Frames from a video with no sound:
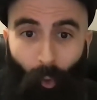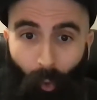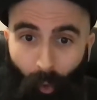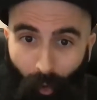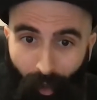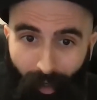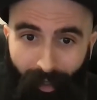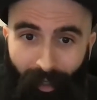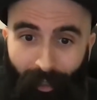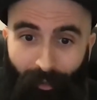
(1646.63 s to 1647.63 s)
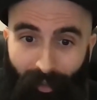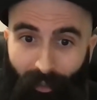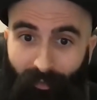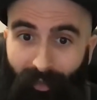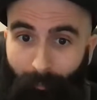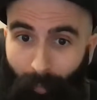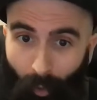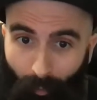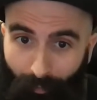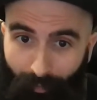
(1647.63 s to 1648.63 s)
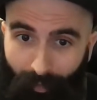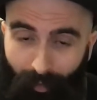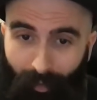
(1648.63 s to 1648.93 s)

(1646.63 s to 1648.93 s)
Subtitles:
or you can use them both.